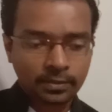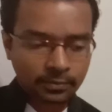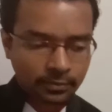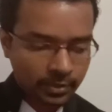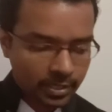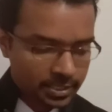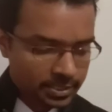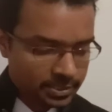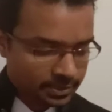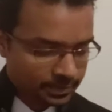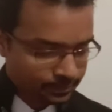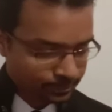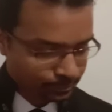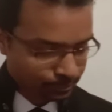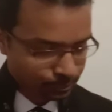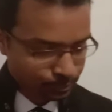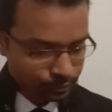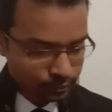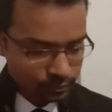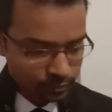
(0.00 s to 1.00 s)
right?
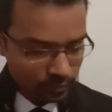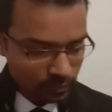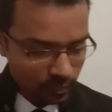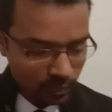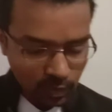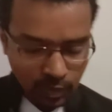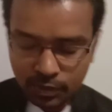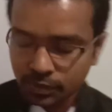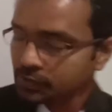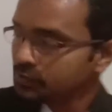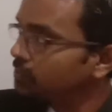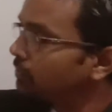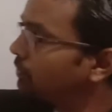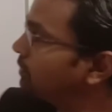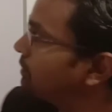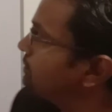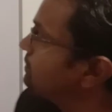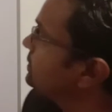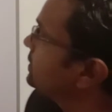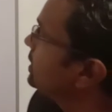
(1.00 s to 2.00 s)
So